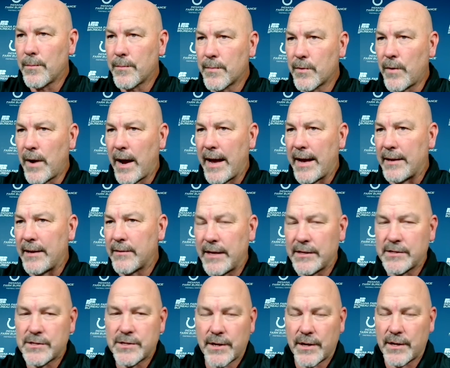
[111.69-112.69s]
Right.
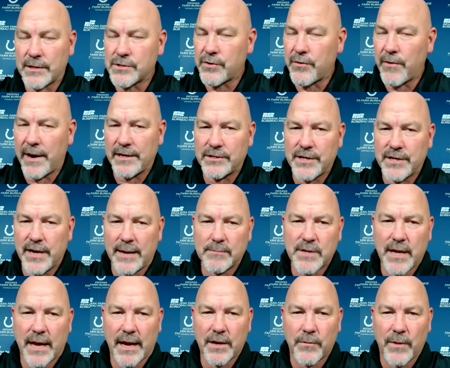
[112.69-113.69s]
That's that's great, James.
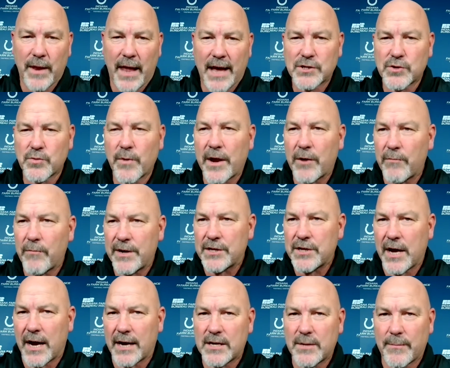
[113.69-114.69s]
Last week we
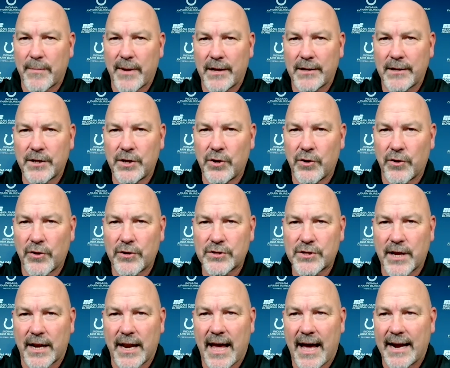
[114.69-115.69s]
talked about, you know, there's
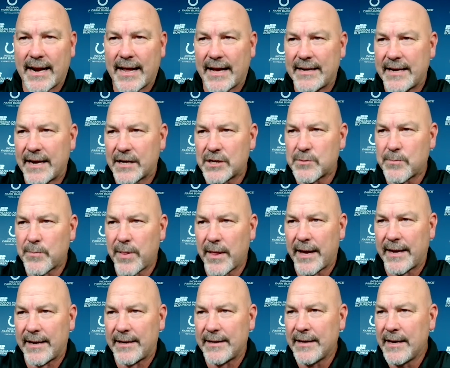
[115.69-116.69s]
a lot on Nick's
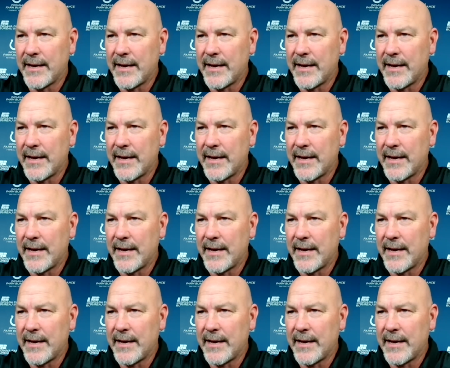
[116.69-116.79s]
plate.